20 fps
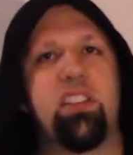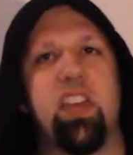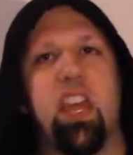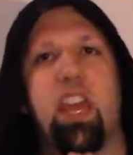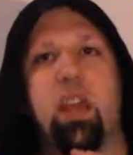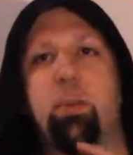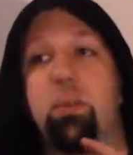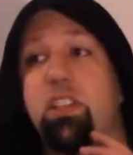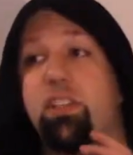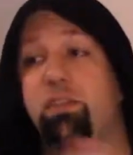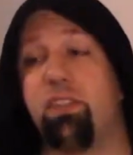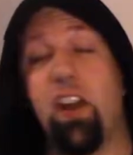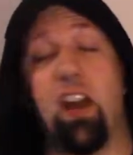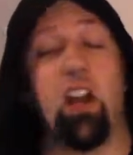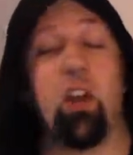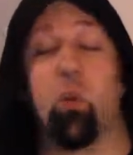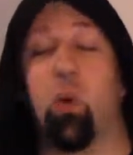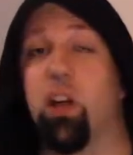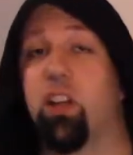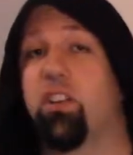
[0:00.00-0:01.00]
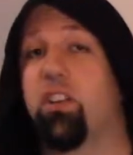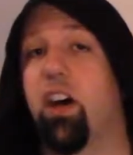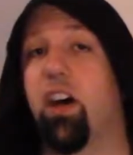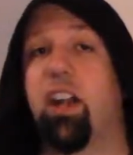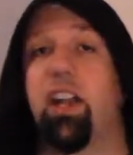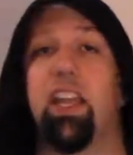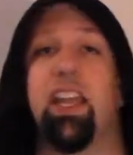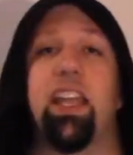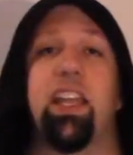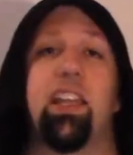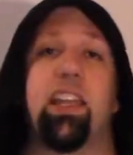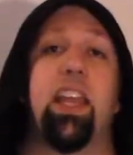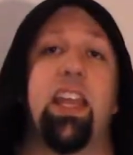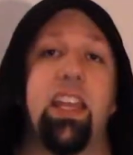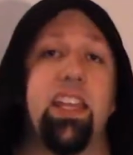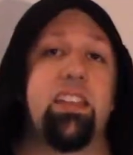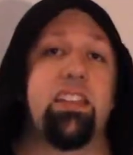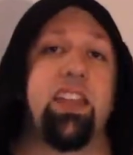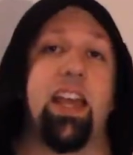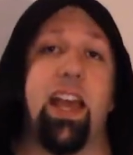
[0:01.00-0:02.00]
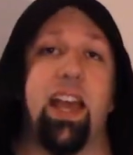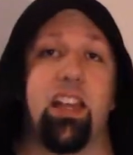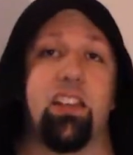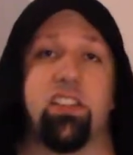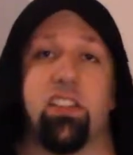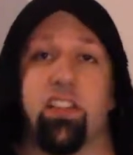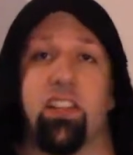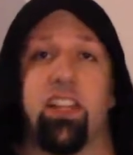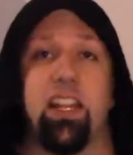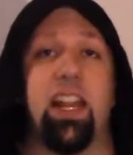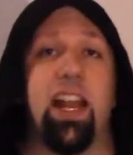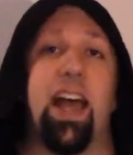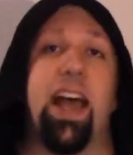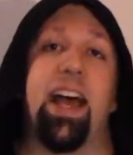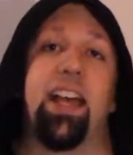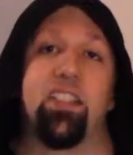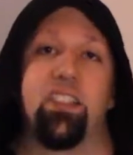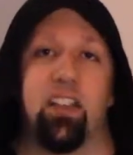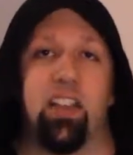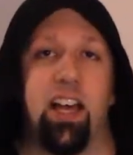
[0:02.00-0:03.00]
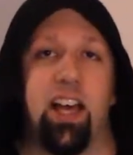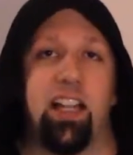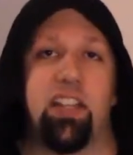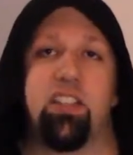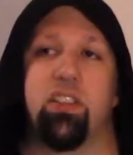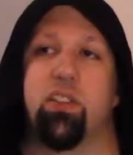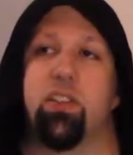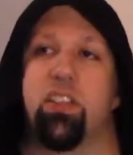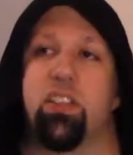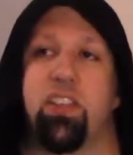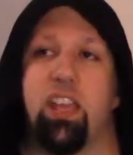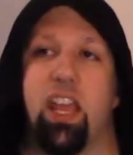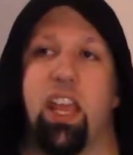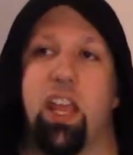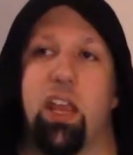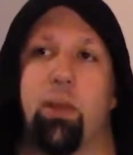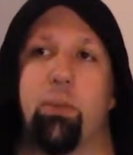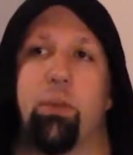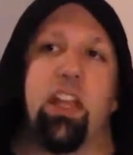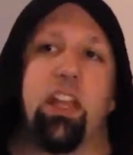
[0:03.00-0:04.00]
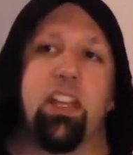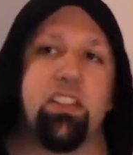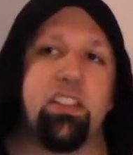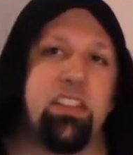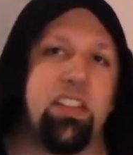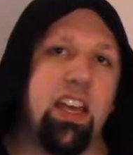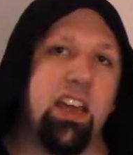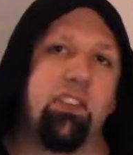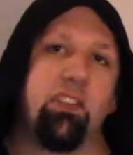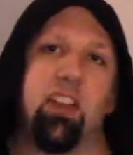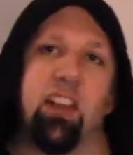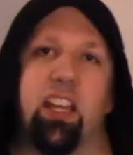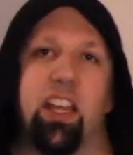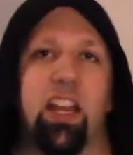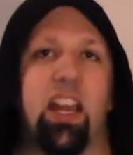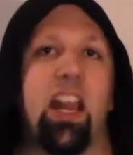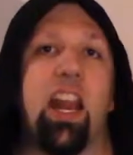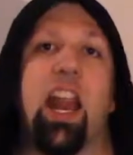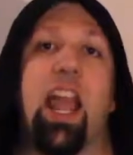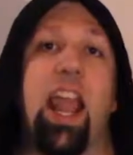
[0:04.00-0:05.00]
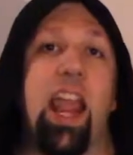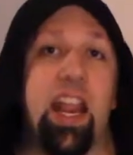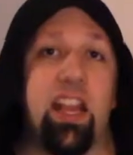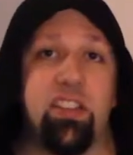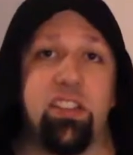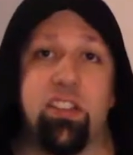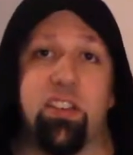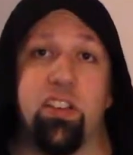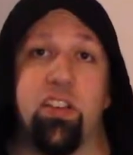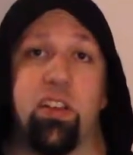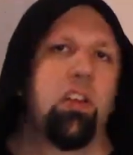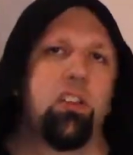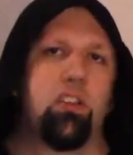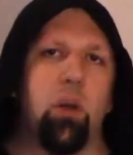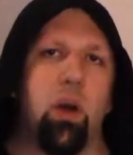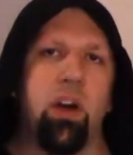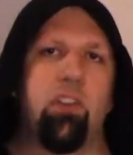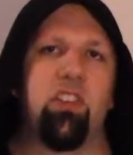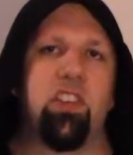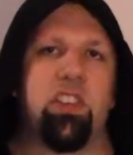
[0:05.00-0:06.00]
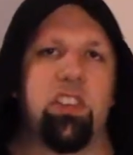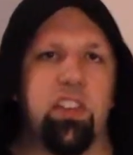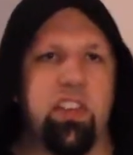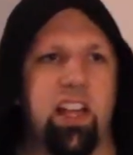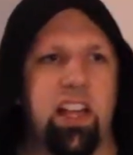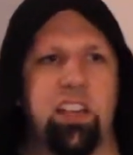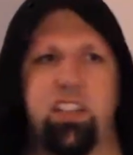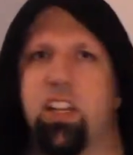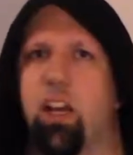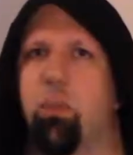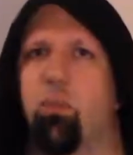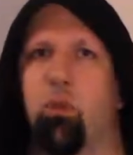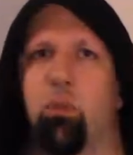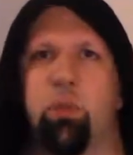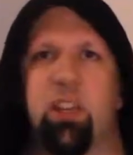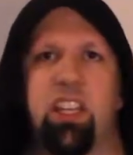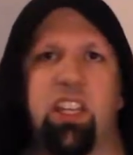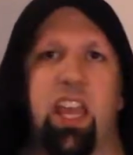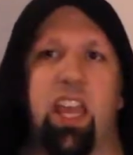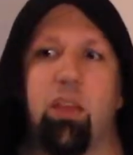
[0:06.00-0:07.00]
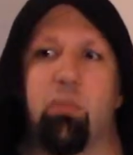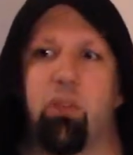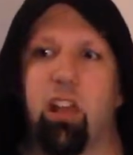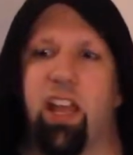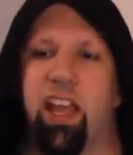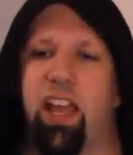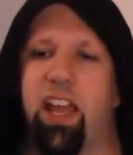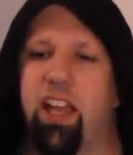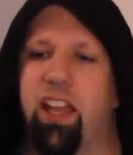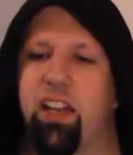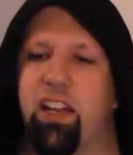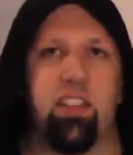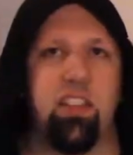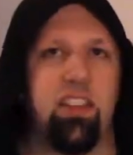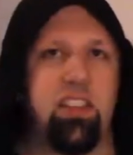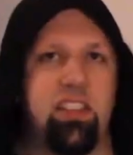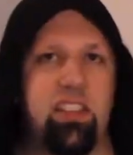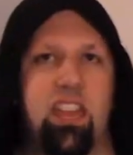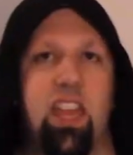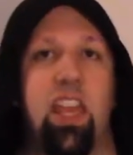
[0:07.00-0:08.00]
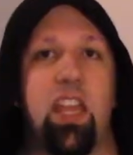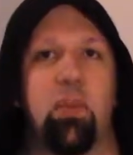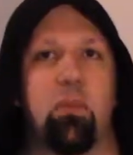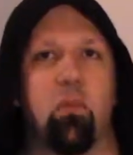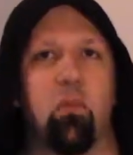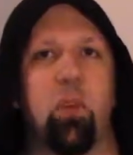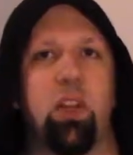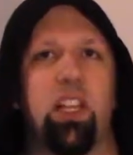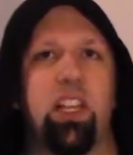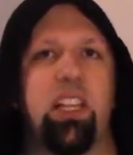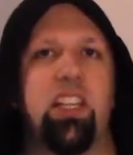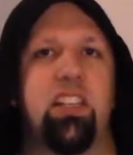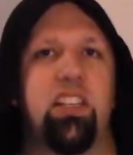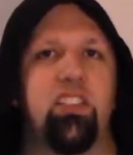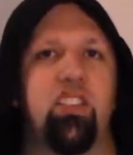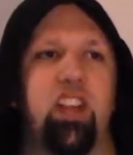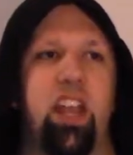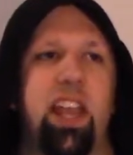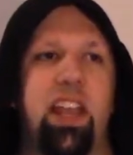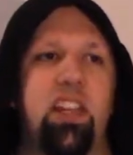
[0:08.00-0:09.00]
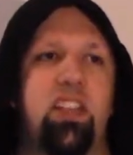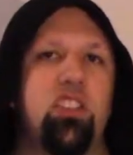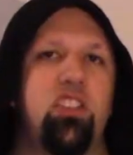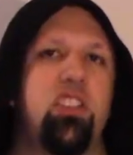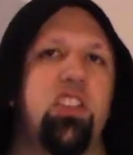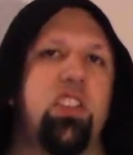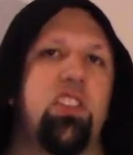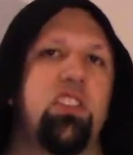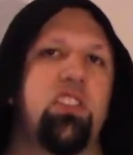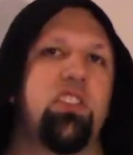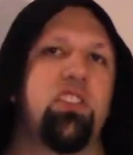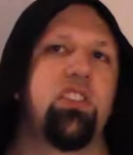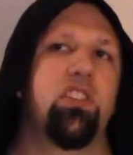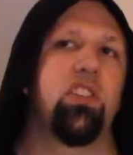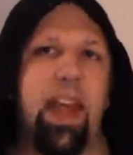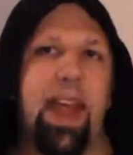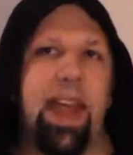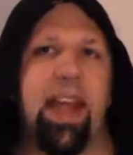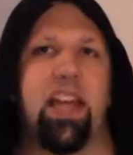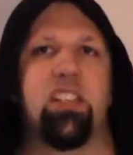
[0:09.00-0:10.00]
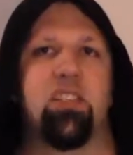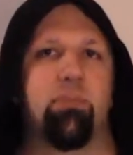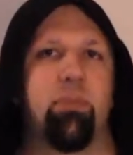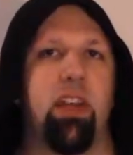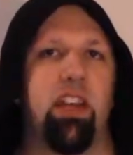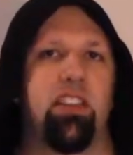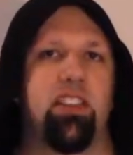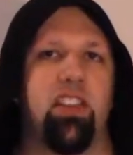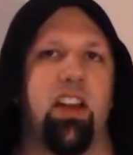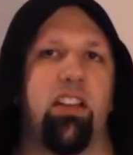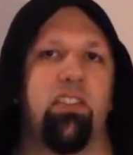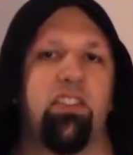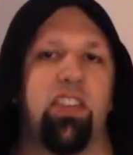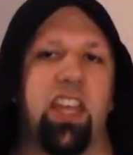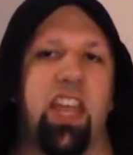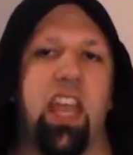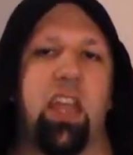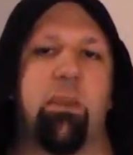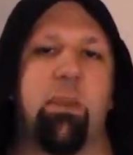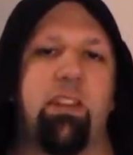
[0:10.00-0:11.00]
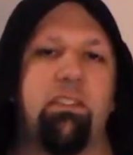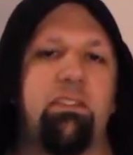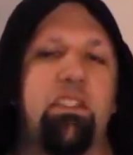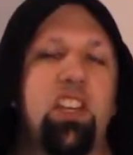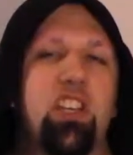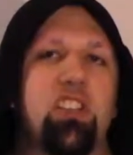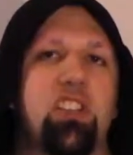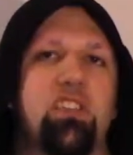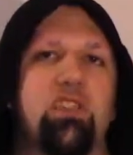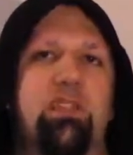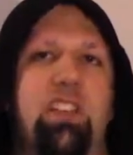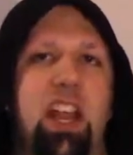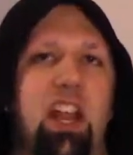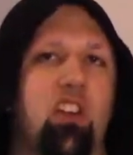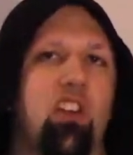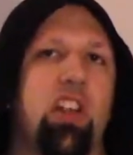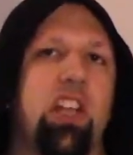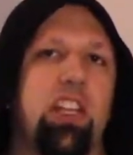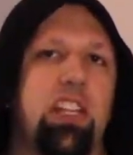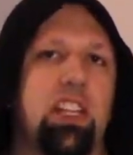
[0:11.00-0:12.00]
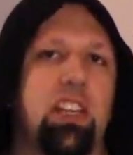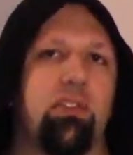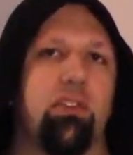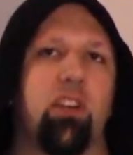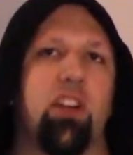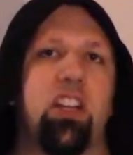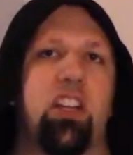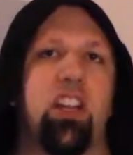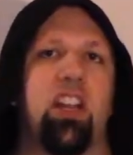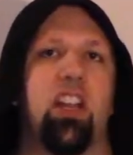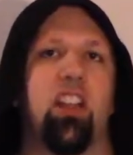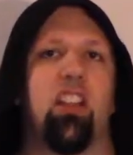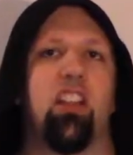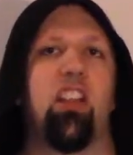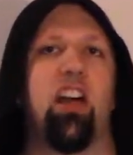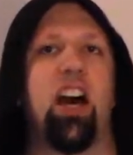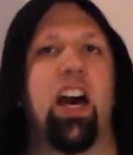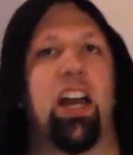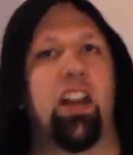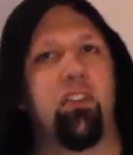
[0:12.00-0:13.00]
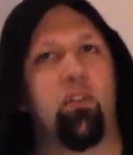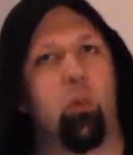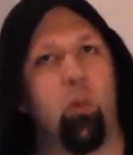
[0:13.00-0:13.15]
game is very well done. It is excellent. It adds a lot to this game. It's definitely an enhancer. So obviously next up would be the gameplay, and this game really changes aspects of the game. It feels very different in a lot of